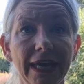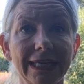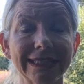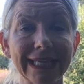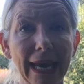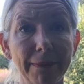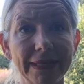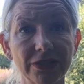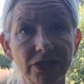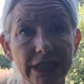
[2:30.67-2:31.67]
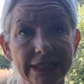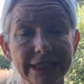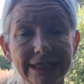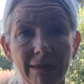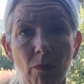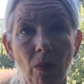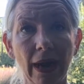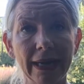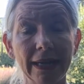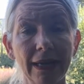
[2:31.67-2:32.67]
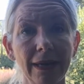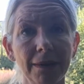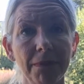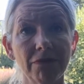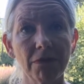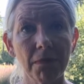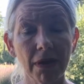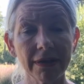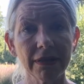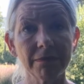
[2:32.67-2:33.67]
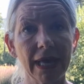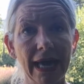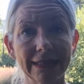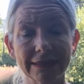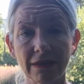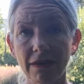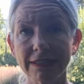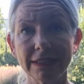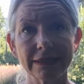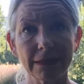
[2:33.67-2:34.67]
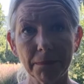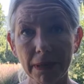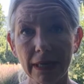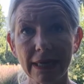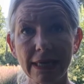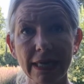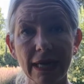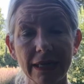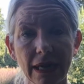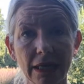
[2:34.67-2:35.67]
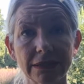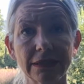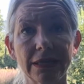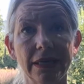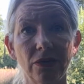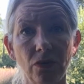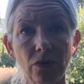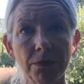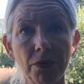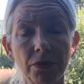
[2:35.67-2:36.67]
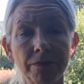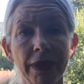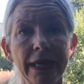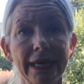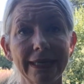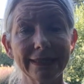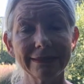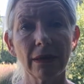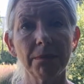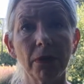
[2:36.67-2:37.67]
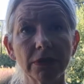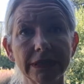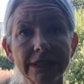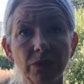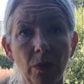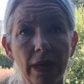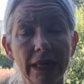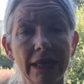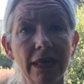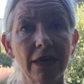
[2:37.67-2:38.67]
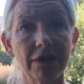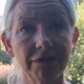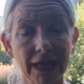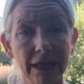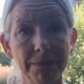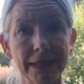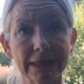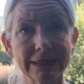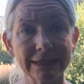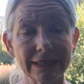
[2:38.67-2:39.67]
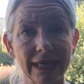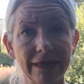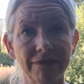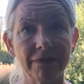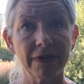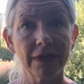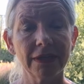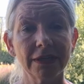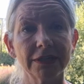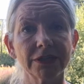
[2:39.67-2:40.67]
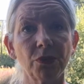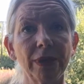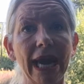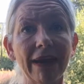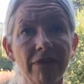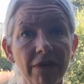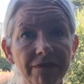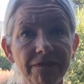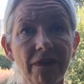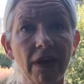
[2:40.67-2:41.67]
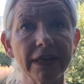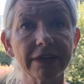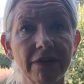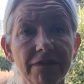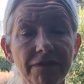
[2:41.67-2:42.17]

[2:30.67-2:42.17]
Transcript: they are damaged in some way, but remind them that anxiety is completely and utterly normal and it's our body's way of keeping us safe. So we have our fight and